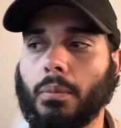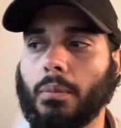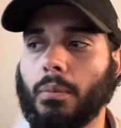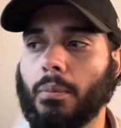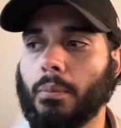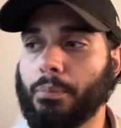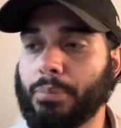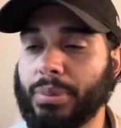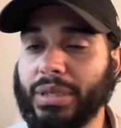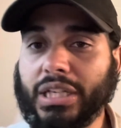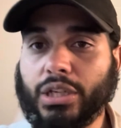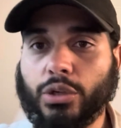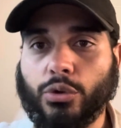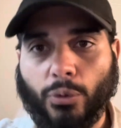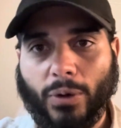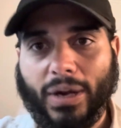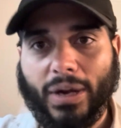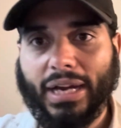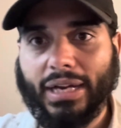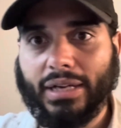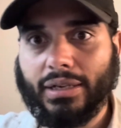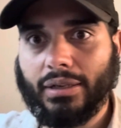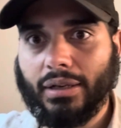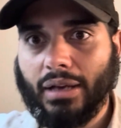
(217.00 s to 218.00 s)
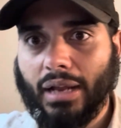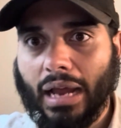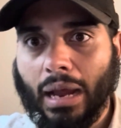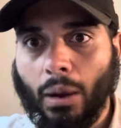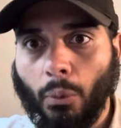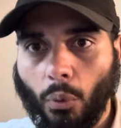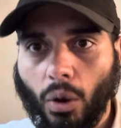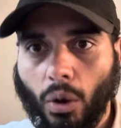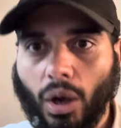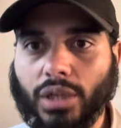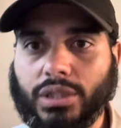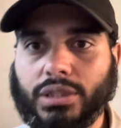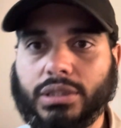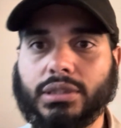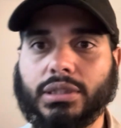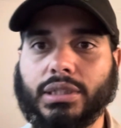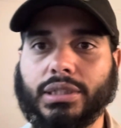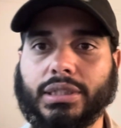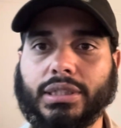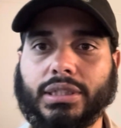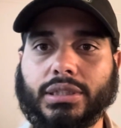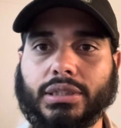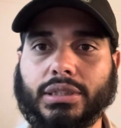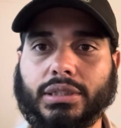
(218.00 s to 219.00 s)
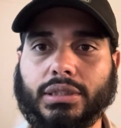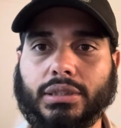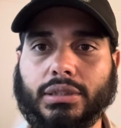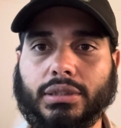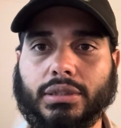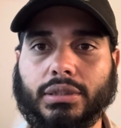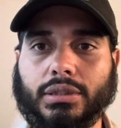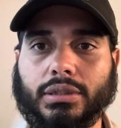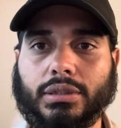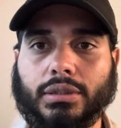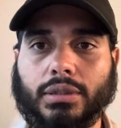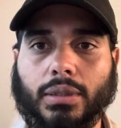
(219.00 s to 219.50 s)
Be great at washing the dishes.